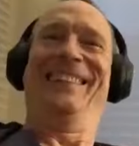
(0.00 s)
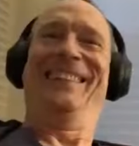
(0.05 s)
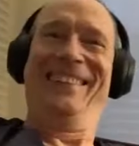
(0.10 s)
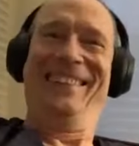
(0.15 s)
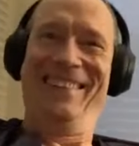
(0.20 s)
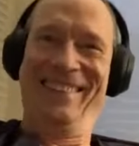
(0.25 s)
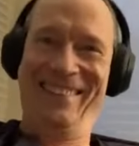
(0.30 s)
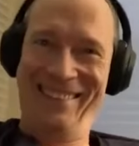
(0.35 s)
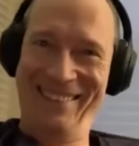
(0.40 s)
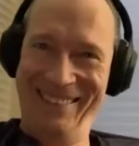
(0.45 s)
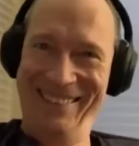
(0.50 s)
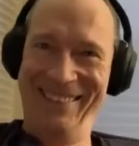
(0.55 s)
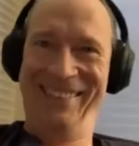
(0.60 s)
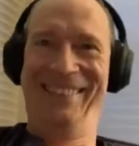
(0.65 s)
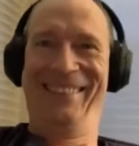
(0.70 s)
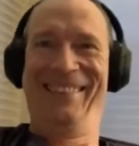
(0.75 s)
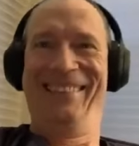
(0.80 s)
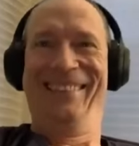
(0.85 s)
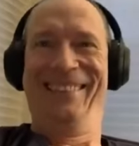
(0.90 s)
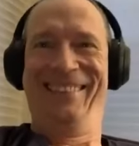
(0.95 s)
you love,
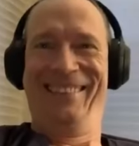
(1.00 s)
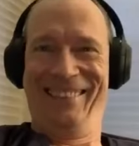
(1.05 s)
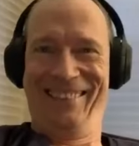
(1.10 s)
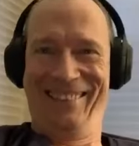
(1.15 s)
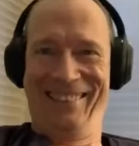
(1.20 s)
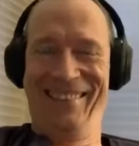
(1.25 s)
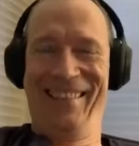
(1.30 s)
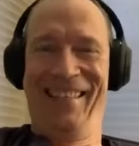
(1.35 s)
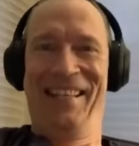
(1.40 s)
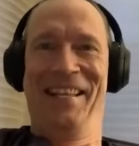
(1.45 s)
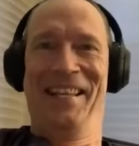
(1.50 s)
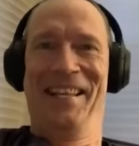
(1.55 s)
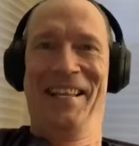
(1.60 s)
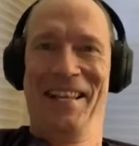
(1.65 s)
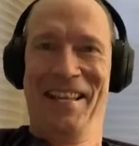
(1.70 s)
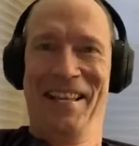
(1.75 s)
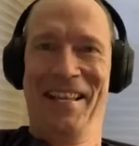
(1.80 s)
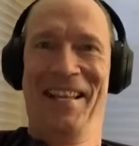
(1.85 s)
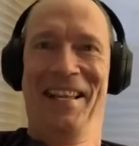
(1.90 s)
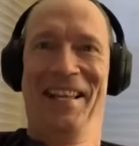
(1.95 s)
when
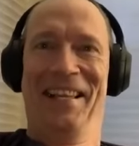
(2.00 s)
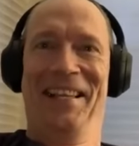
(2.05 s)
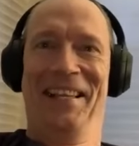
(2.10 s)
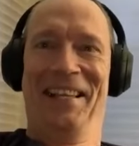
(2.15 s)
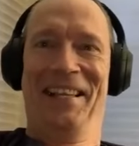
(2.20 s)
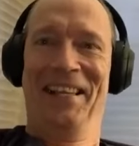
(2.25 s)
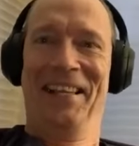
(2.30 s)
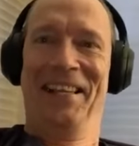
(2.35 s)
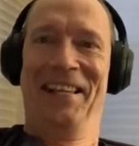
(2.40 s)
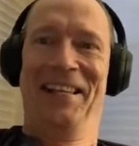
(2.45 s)
you love